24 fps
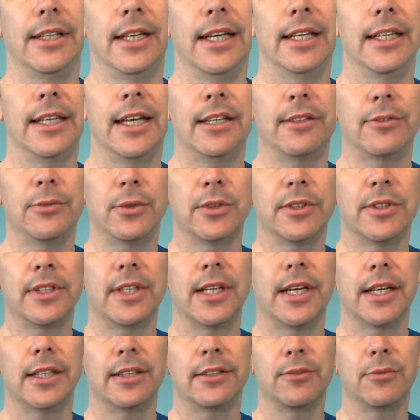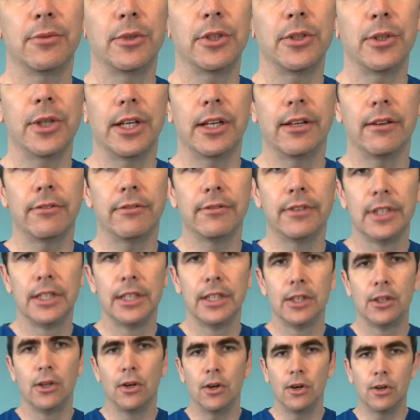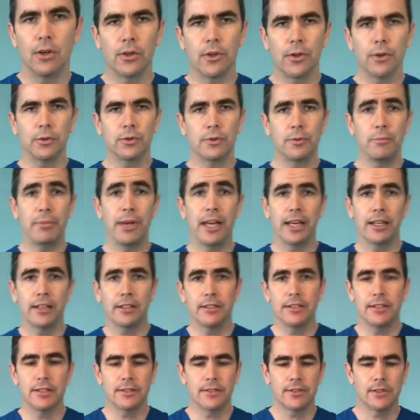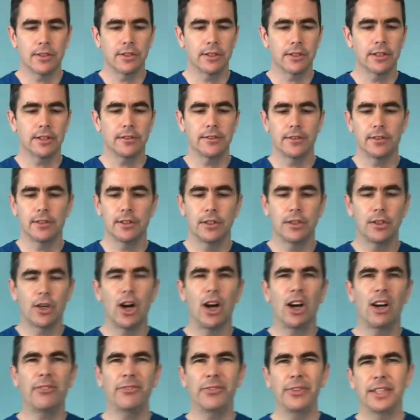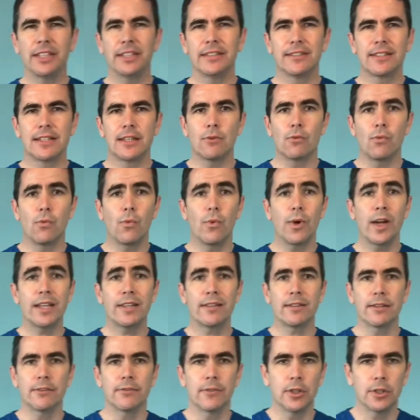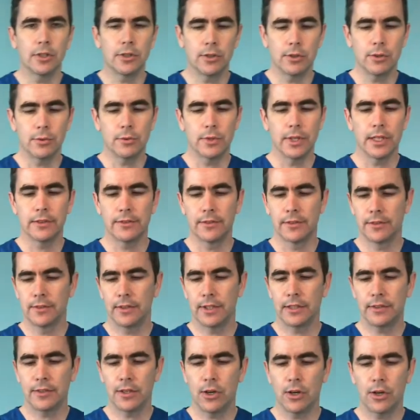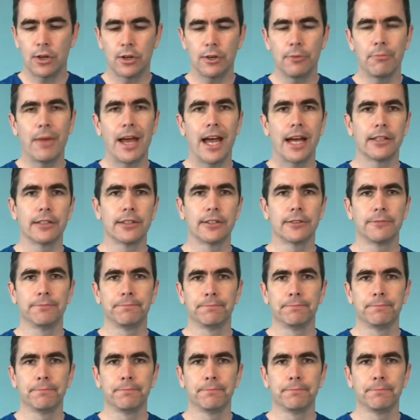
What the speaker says: And that's what's nice when you have all those bandages on it. Often it's the width of the shoe that's hard to match.